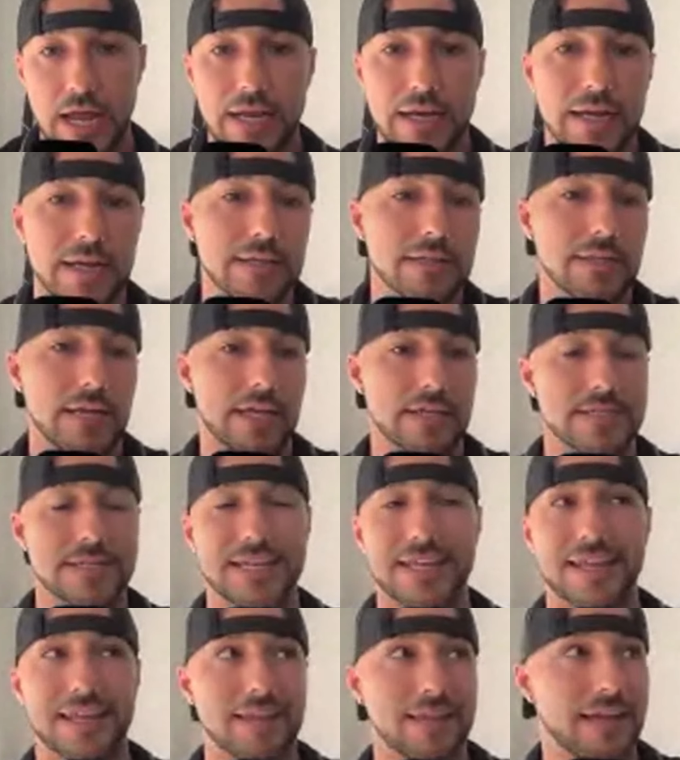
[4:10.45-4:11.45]
And
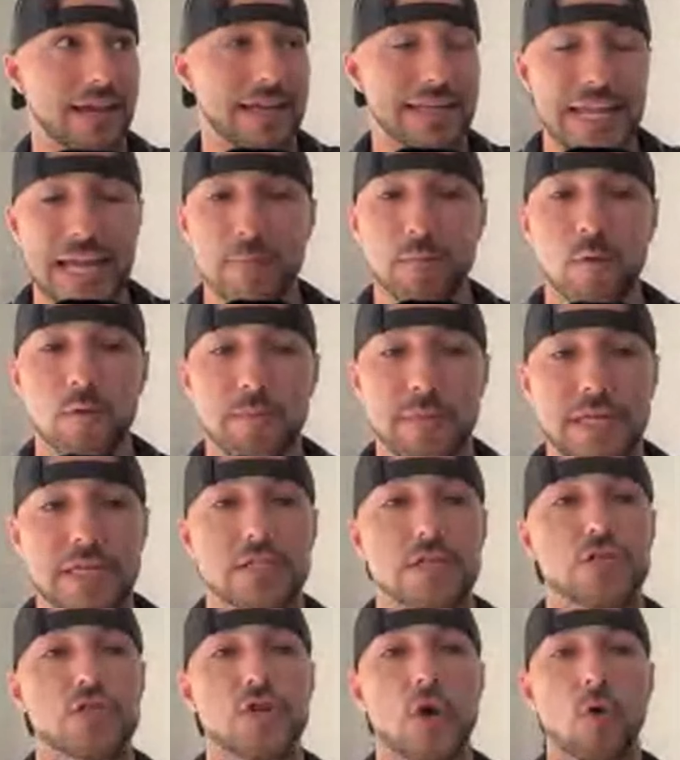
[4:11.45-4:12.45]
it's enabled
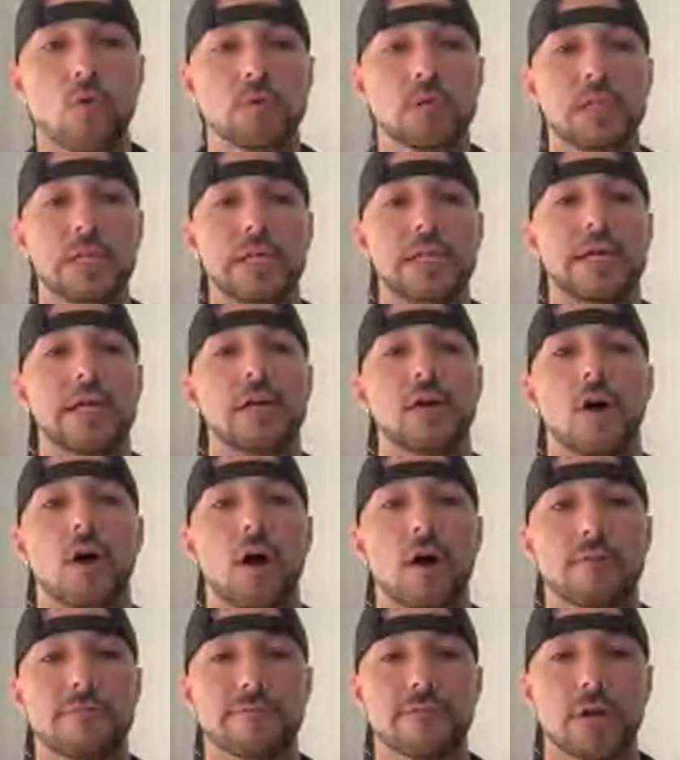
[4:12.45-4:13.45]
me to totally get
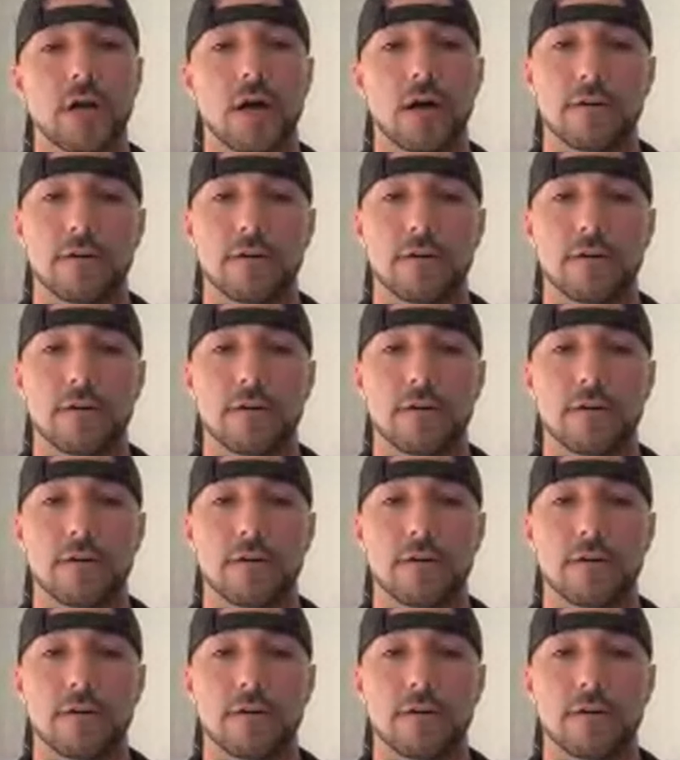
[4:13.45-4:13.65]
off